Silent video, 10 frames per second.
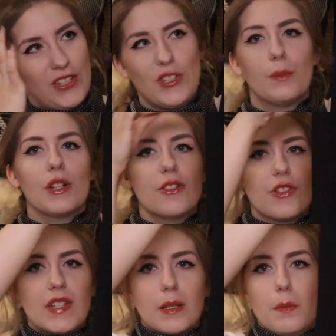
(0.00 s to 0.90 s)
a super
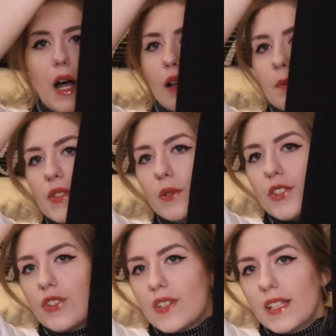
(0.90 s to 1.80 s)
interesting bottom. So
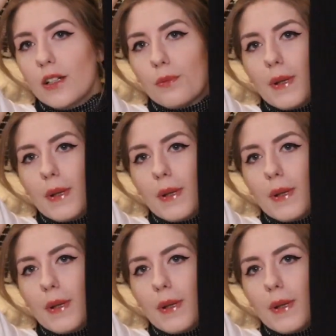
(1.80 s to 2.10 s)
it's just like a